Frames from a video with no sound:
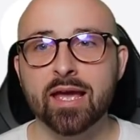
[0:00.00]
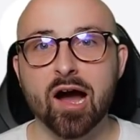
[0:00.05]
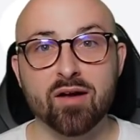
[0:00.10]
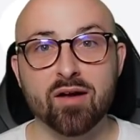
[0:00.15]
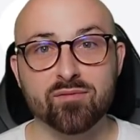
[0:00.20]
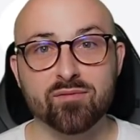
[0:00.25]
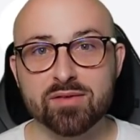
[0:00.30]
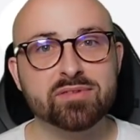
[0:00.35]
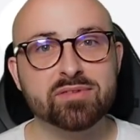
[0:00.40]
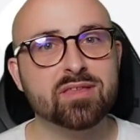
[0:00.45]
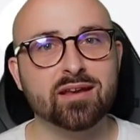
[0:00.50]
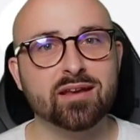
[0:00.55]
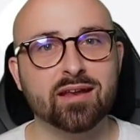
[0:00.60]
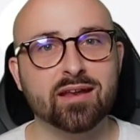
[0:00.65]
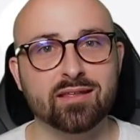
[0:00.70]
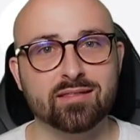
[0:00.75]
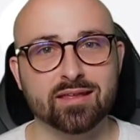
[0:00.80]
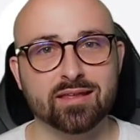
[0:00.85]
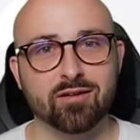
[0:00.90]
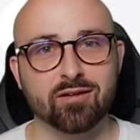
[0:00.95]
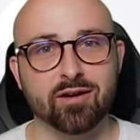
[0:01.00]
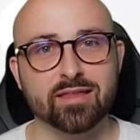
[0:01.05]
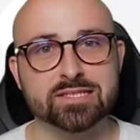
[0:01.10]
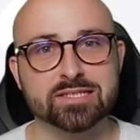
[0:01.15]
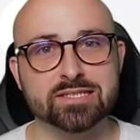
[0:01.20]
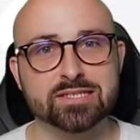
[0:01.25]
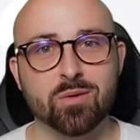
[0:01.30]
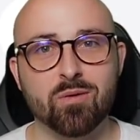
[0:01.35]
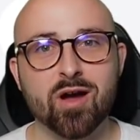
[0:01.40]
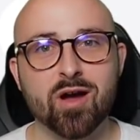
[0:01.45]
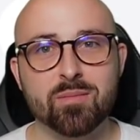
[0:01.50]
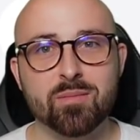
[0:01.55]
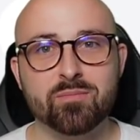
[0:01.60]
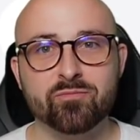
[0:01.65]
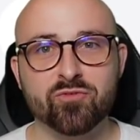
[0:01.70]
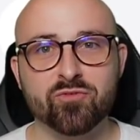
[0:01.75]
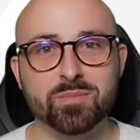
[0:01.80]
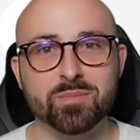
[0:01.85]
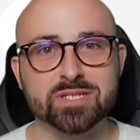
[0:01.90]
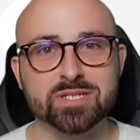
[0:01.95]
I've never done anything like this. So I
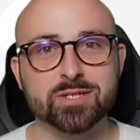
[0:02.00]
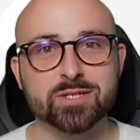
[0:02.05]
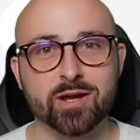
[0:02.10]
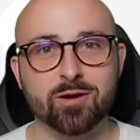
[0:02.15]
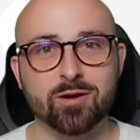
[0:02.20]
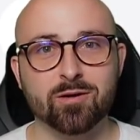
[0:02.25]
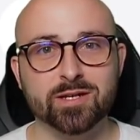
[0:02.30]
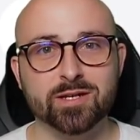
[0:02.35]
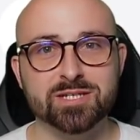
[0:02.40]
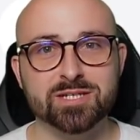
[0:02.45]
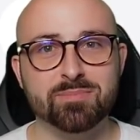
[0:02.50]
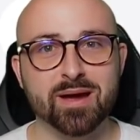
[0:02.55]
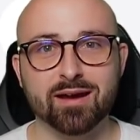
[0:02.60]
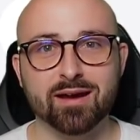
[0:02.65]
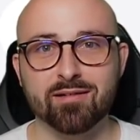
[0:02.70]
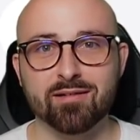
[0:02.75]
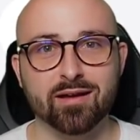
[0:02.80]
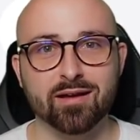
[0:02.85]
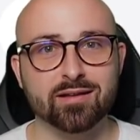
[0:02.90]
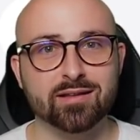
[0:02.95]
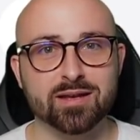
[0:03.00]
am from a psychology background. I